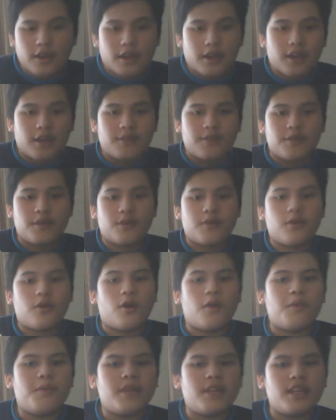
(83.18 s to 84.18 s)
If you
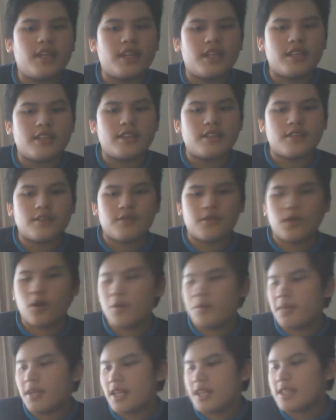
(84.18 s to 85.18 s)
open it, in, if you
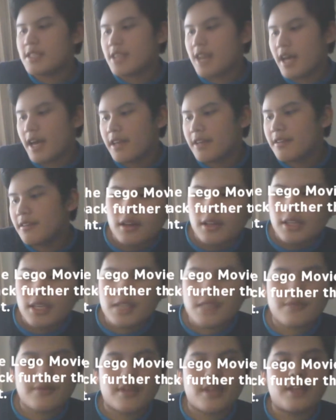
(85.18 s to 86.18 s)
open it inside,
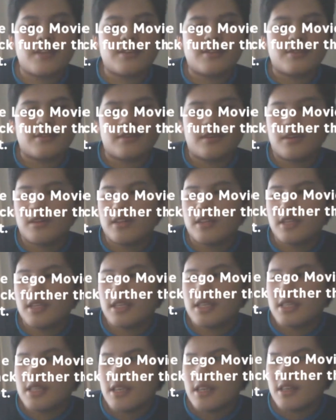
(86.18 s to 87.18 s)
please readers,
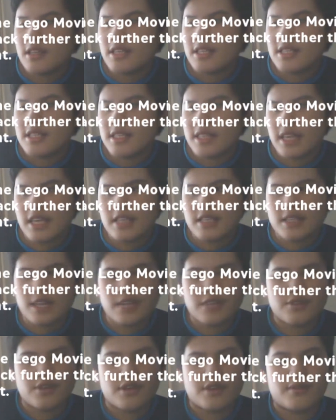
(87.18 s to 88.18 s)
so these, these guys
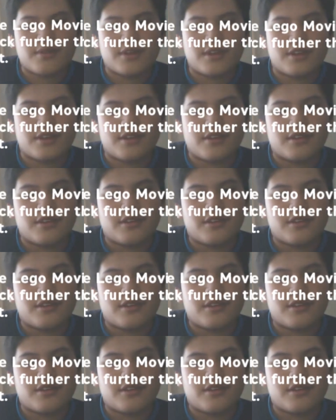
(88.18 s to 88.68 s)
right over here.